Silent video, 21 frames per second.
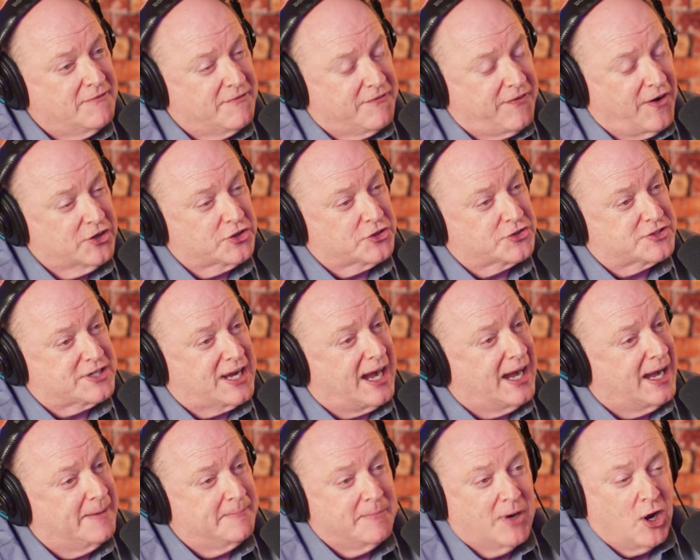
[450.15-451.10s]
funner
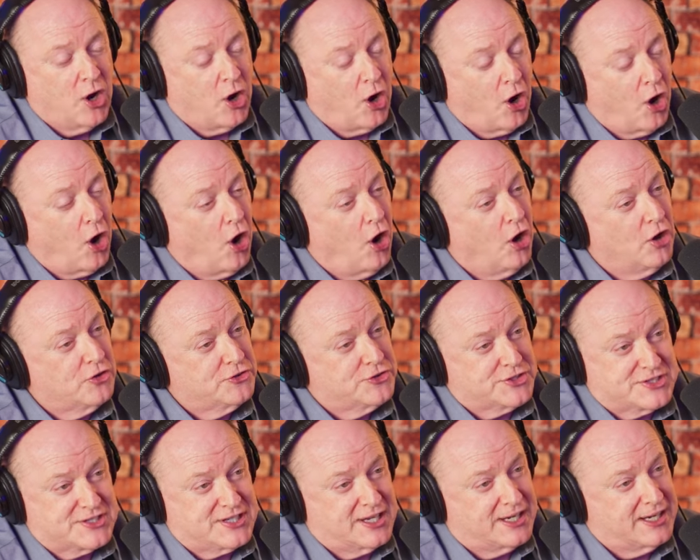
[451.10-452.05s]
time all
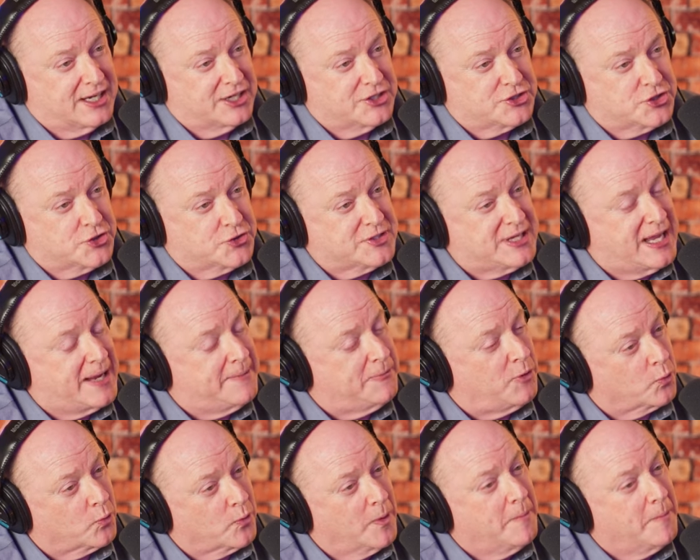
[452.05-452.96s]
just sitting at your table.